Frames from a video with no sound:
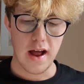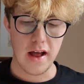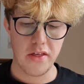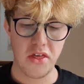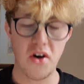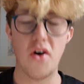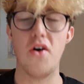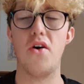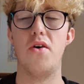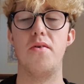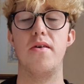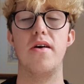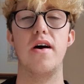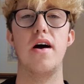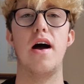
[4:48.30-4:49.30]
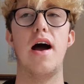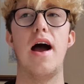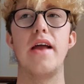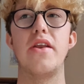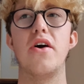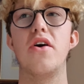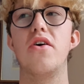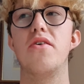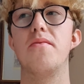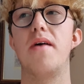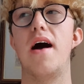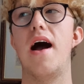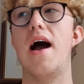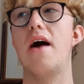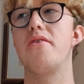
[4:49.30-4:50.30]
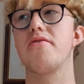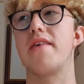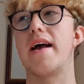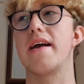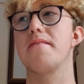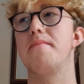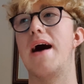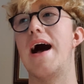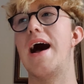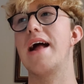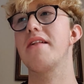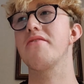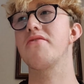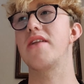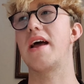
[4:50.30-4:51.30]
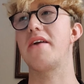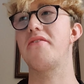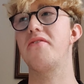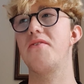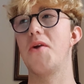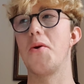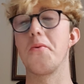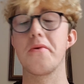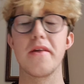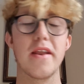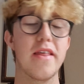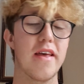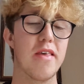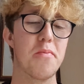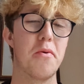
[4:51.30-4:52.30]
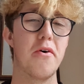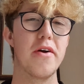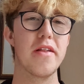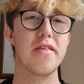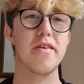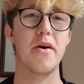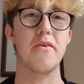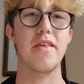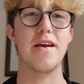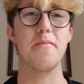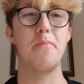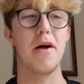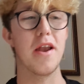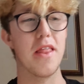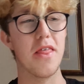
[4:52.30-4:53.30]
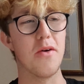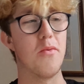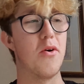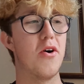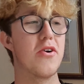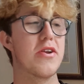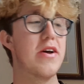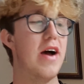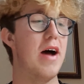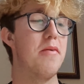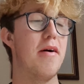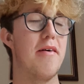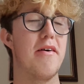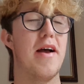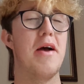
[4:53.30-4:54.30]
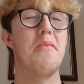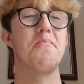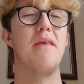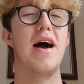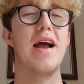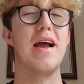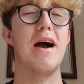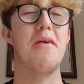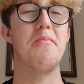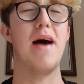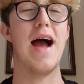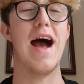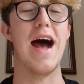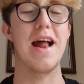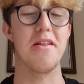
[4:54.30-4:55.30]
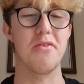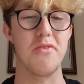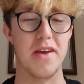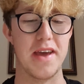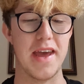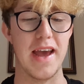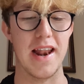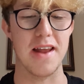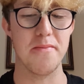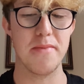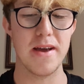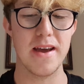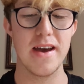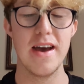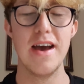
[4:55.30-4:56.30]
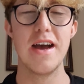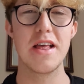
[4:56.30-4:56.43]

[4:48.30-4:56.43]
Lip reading: thought. Oh, I know. I was like, my hands were like frozen at this point, so I was like pulling the water, and my hands are killing me.